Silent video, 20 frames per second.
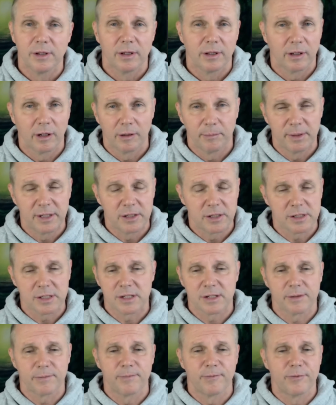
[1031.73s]
It'll be
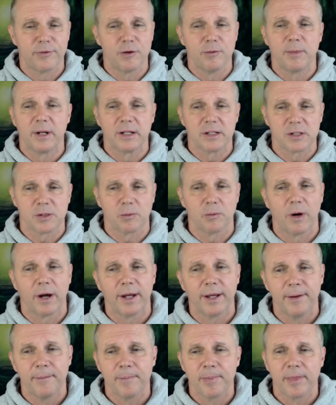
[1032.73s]
just a few minutes away.
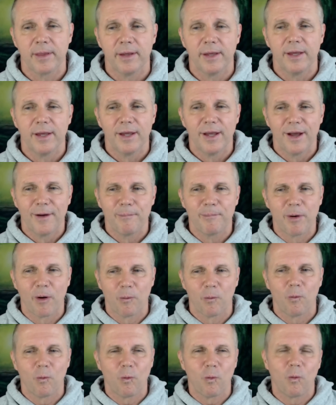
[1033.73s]
But
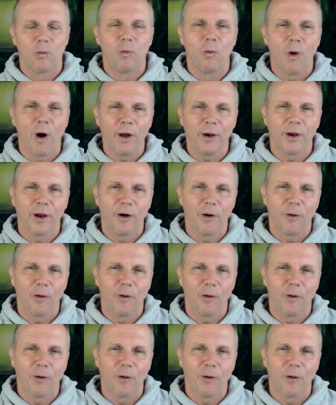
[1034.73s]
what